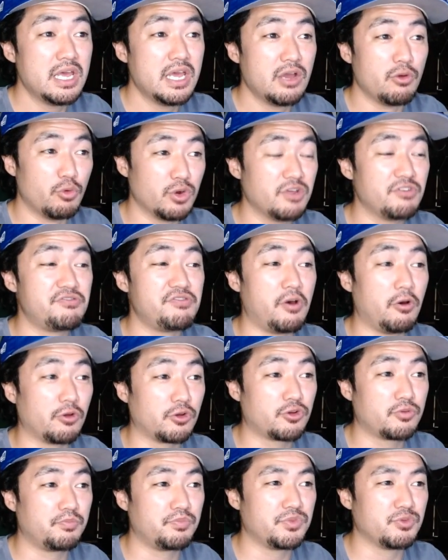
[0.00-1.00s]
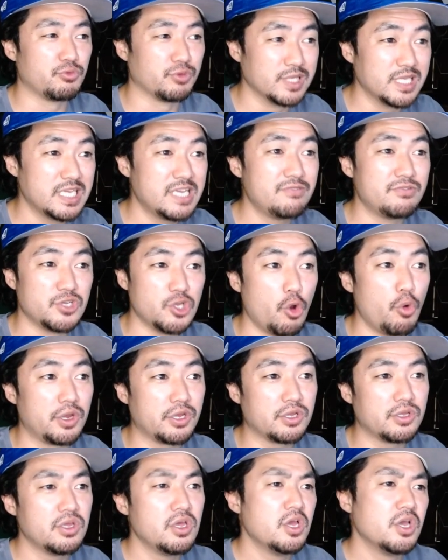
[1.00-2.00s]
have felt relieved
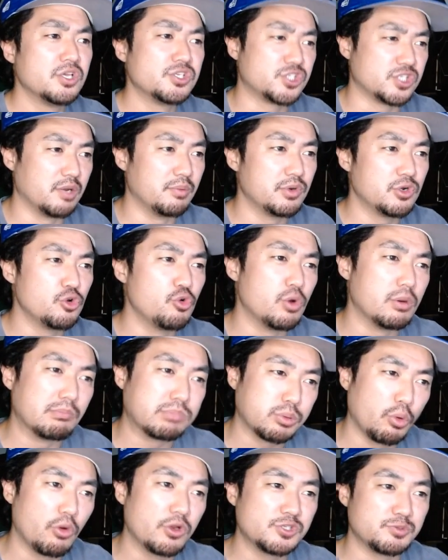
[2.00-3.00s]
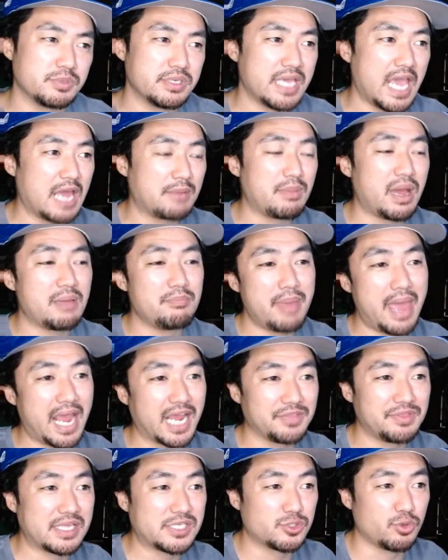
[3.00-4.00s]
knowing someone who employs me had my back in
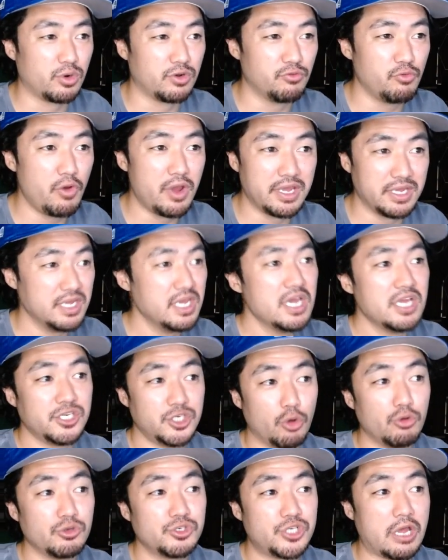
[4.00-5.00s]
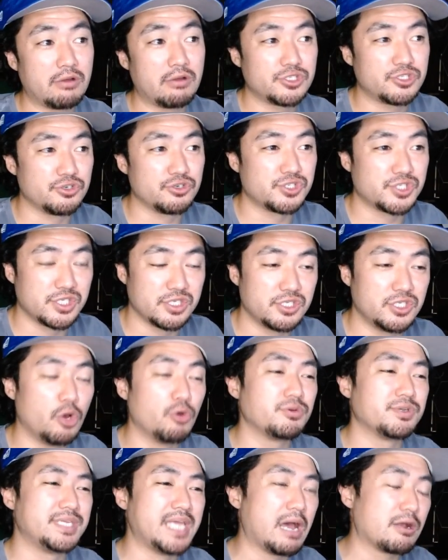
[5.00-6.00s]
that sort of way. Don't doubt
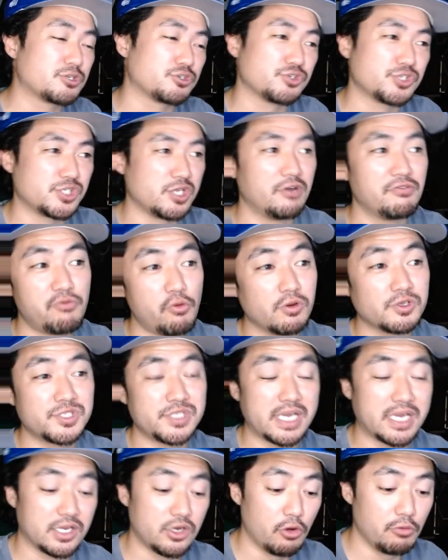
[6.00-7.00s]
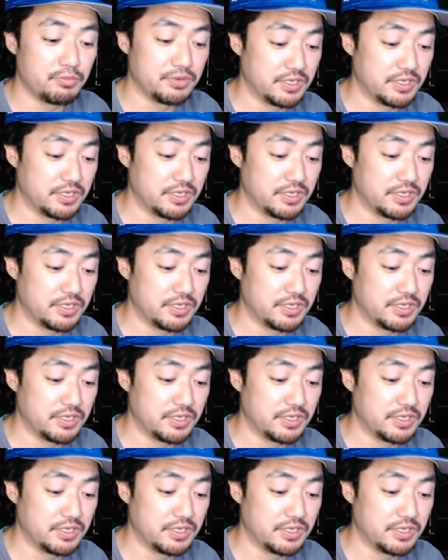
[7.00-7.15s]
yourself for a second, OP.